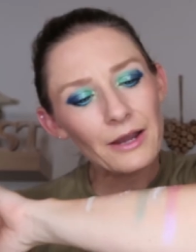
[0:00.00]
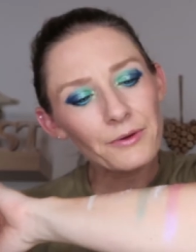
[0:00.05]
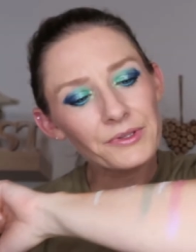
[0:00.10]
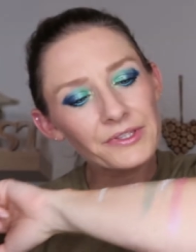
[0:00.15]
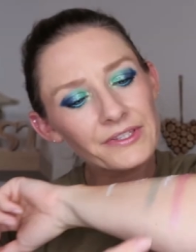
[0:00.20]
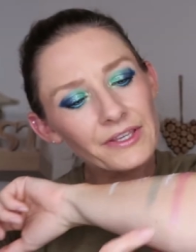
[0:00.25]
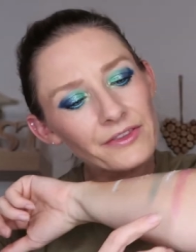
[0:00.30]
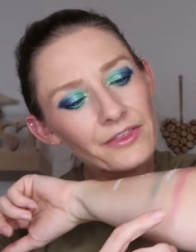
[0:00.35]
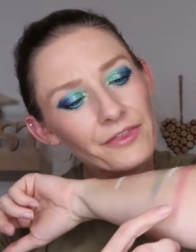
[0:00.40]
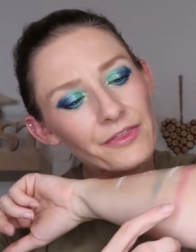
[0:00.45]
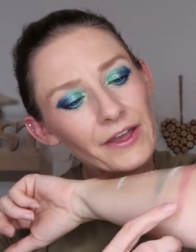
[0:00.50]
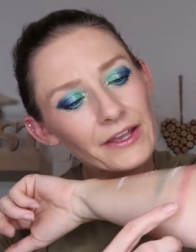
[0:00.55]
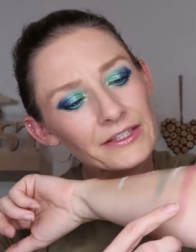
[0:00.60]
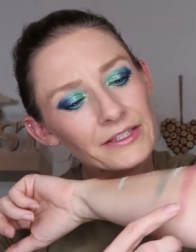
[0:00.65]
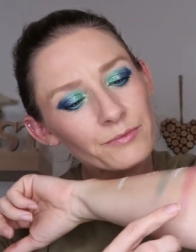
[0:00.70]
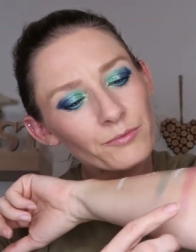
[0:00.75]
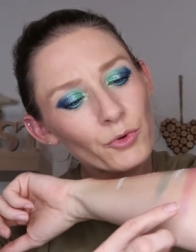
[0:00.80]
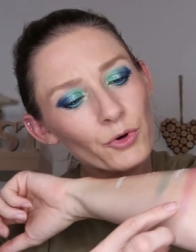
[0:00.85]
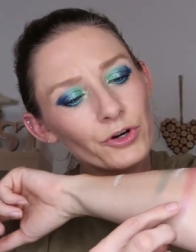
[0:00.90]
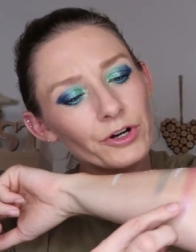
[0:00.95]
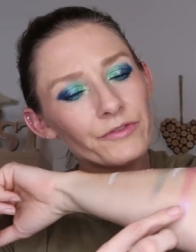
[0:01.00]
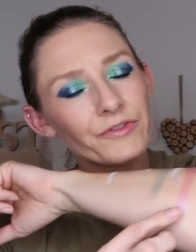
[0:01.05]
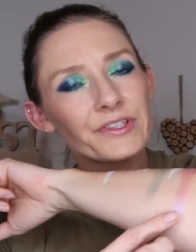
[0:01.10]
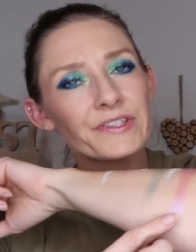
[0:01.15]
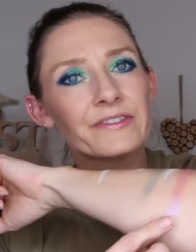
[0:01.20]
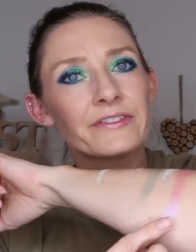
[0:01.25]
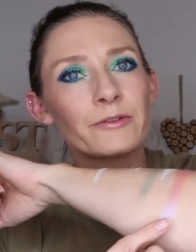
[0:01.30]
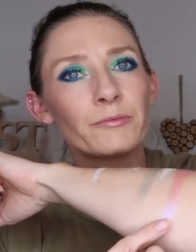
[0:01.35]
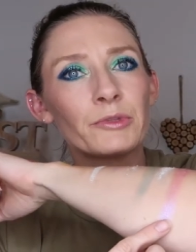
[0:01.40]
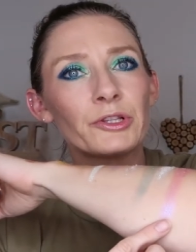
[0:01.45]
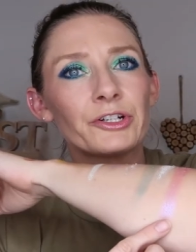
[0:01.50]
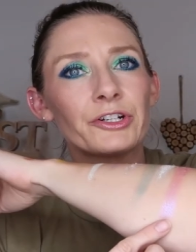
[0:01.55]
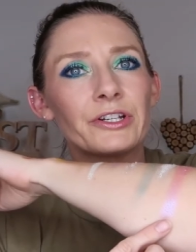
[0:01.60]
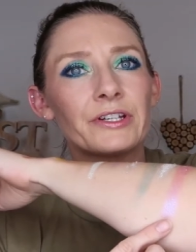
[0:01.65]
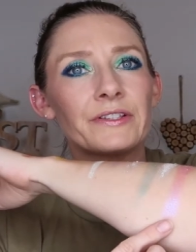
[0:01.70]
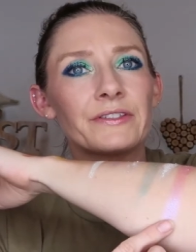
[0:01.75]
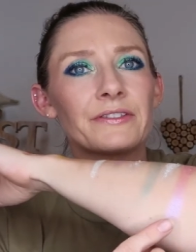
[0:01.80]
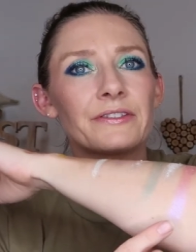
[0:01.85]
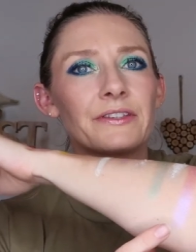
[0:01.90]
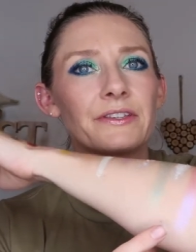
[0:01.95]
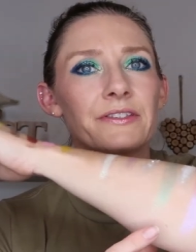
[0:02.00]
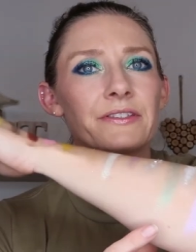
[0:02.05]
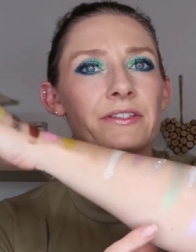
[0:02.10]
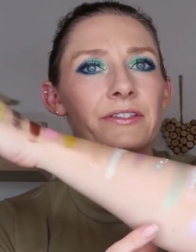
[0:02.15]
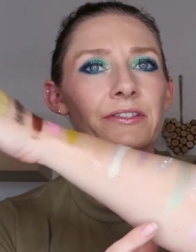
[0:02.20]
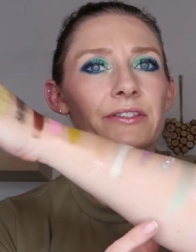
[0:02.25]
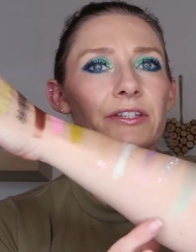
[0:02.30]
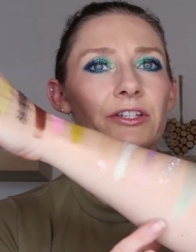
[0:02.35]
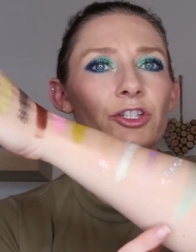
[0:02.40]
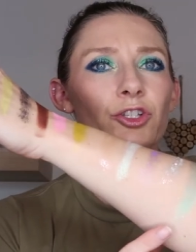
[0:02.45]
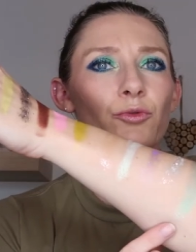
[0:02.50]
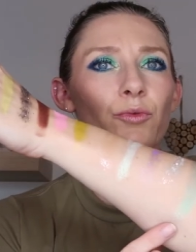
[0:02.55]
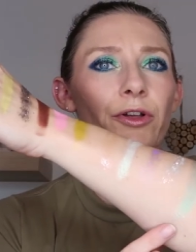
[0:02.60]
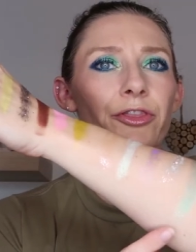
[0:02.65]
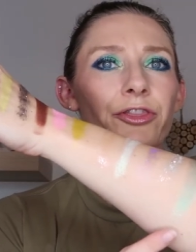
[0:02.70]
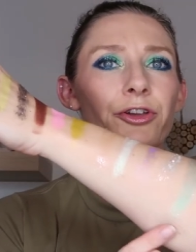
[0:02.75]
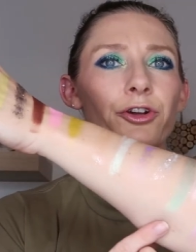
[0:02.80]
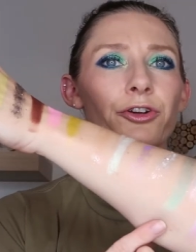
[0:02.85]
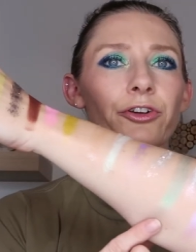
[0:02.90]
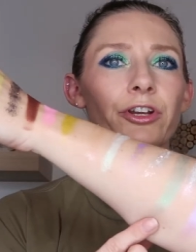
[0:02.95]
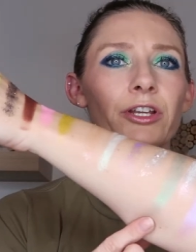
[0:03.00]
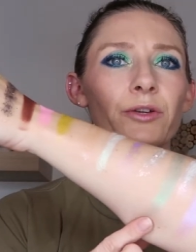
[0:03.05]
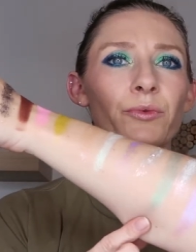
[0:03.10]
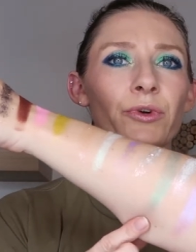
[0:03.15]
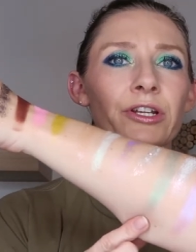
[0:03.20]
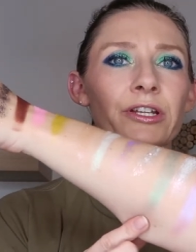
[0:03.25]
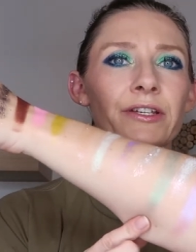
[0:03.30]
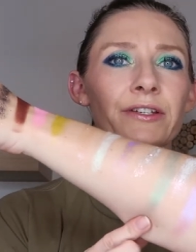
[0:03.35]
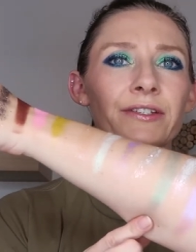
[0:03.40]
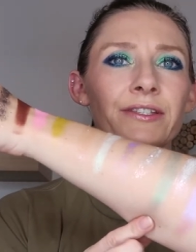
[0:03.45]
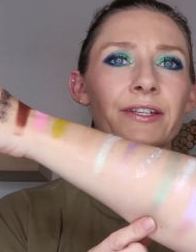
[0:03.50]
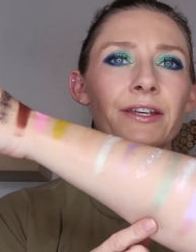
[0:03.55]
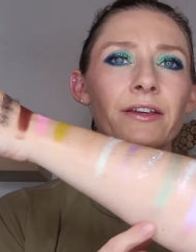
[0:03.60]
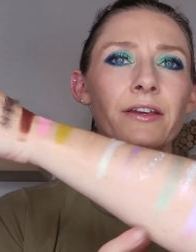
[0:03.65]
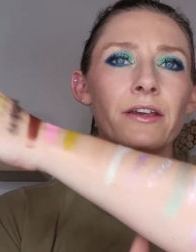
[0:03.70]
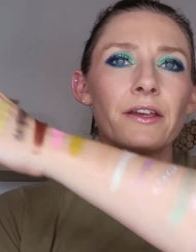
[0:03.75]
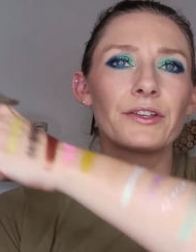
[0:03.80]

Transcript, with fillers: I would say that that's more of a similar consistency to what the green one is.